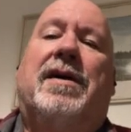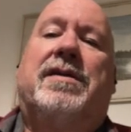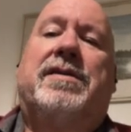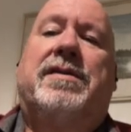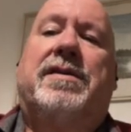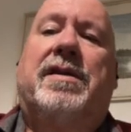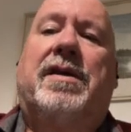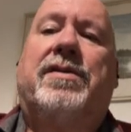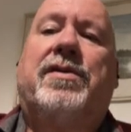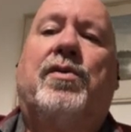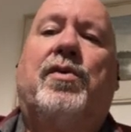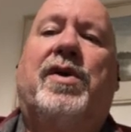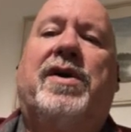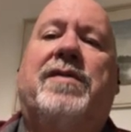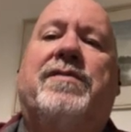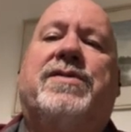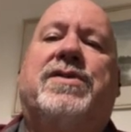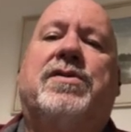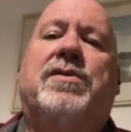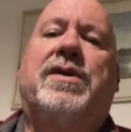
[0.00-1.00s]
Another way
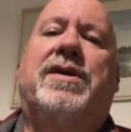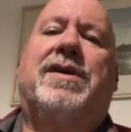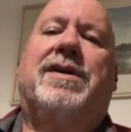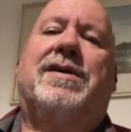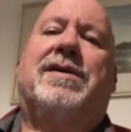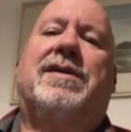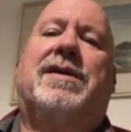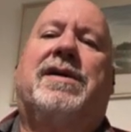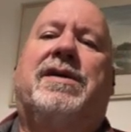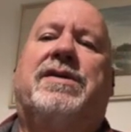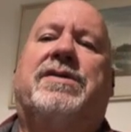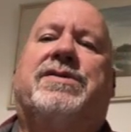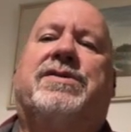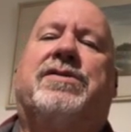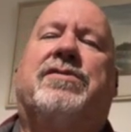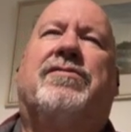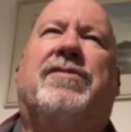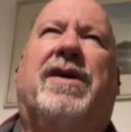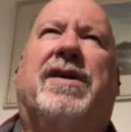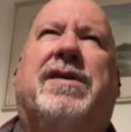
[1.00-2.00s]
of doing it is
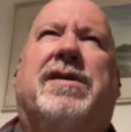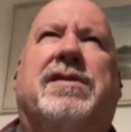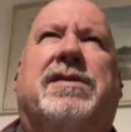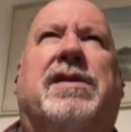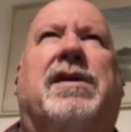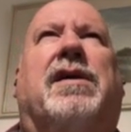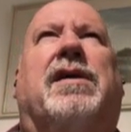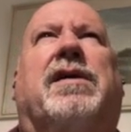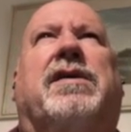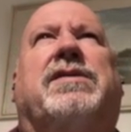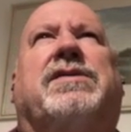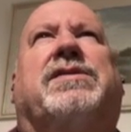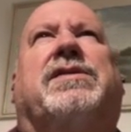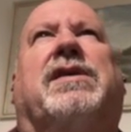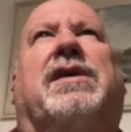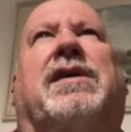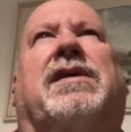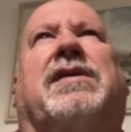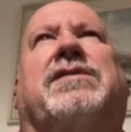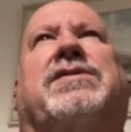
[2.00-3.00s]
to recognize
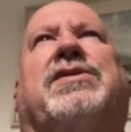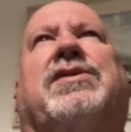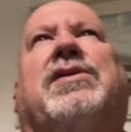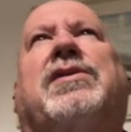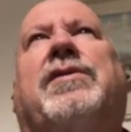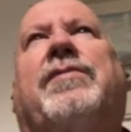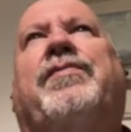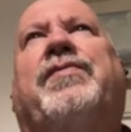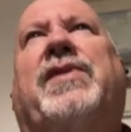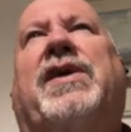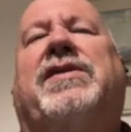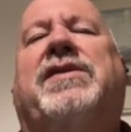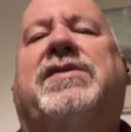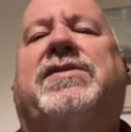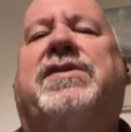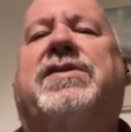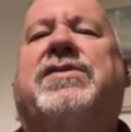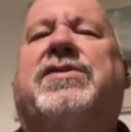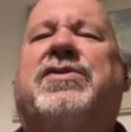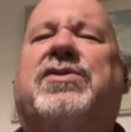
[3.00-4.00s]
that, and this
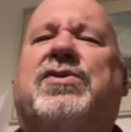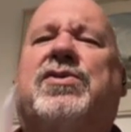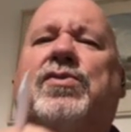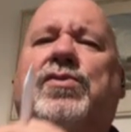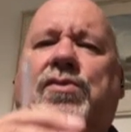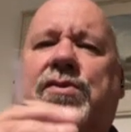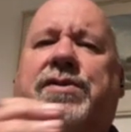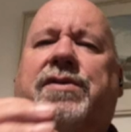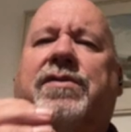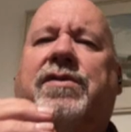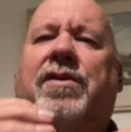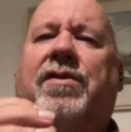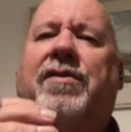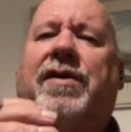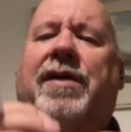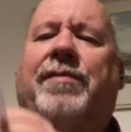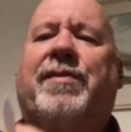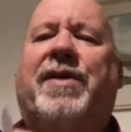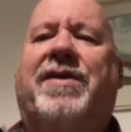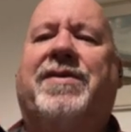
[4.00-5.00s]
is sort of
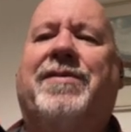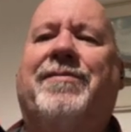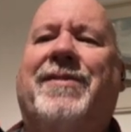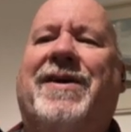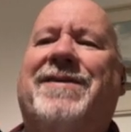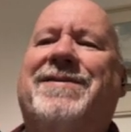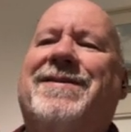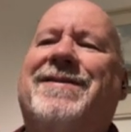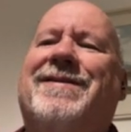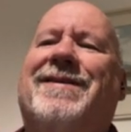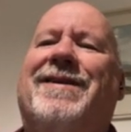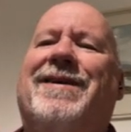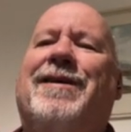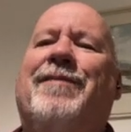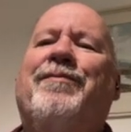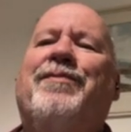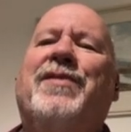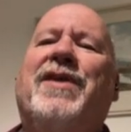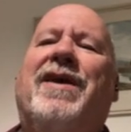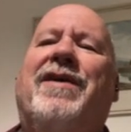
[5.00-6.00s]
correct mathematically,
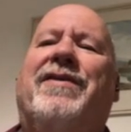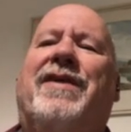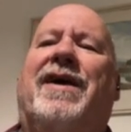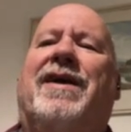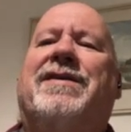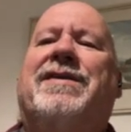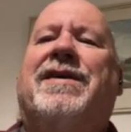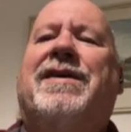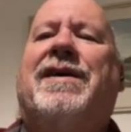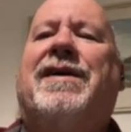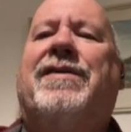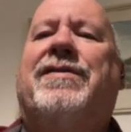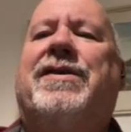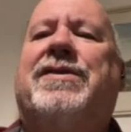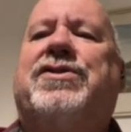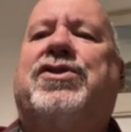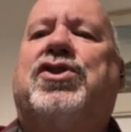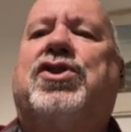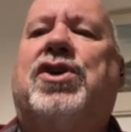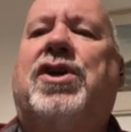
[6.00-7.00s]
that
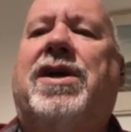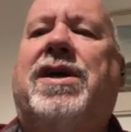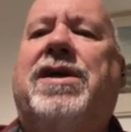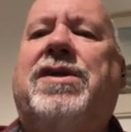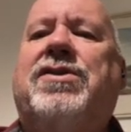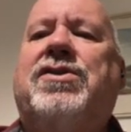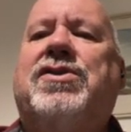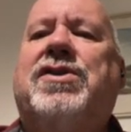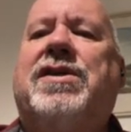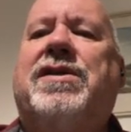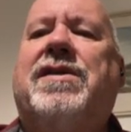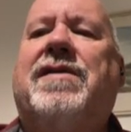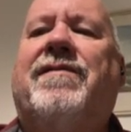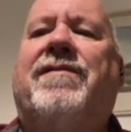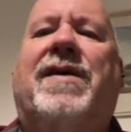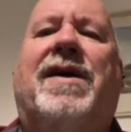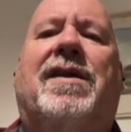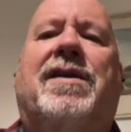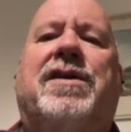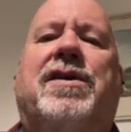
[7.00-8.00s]
the change in the
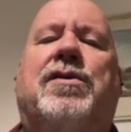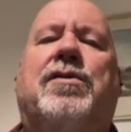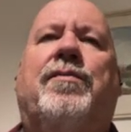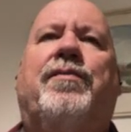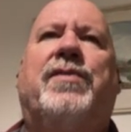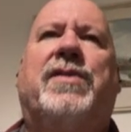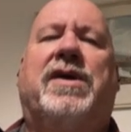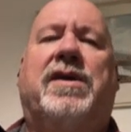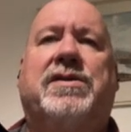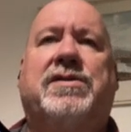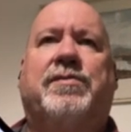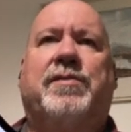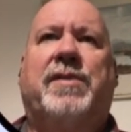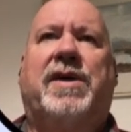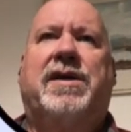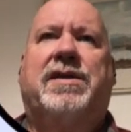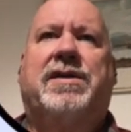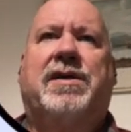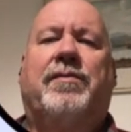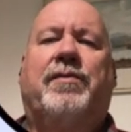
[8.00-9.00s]
value is
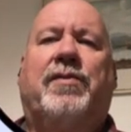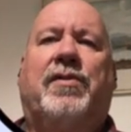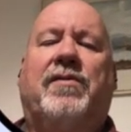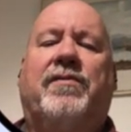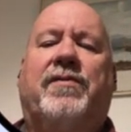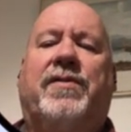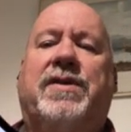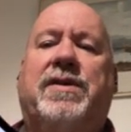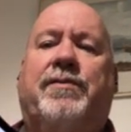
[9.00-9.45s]
made up of the